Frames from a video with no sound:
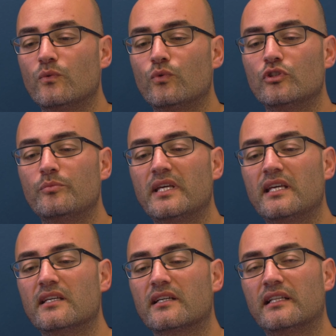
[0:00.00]
would
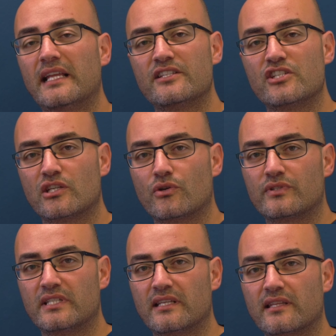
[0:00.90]
be clenching your
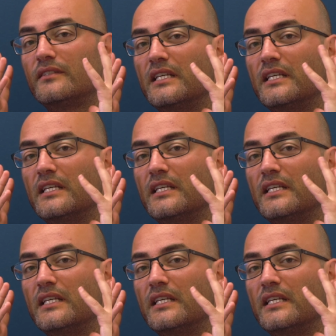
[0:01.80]
teeth.